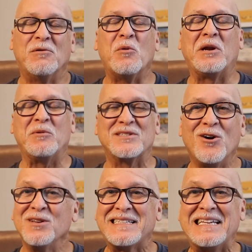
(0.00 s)
Well, when it was
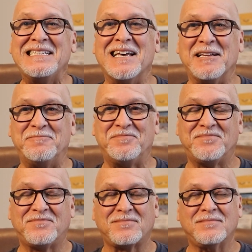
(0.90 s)
all said and done,
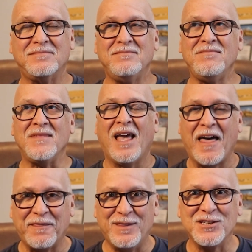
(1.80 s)

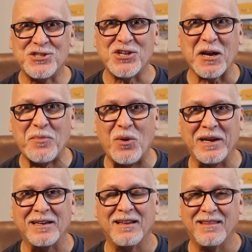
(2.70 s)
at this
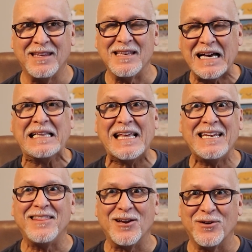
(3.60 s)
checkpoint, The young
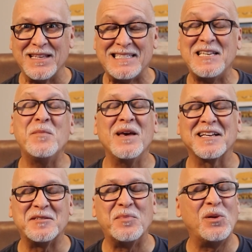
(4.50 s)
lady there, the
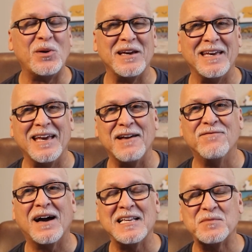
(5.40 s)
CBX employee,
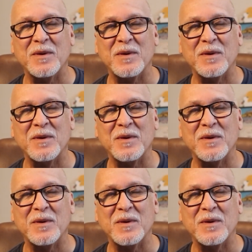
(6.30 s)
advised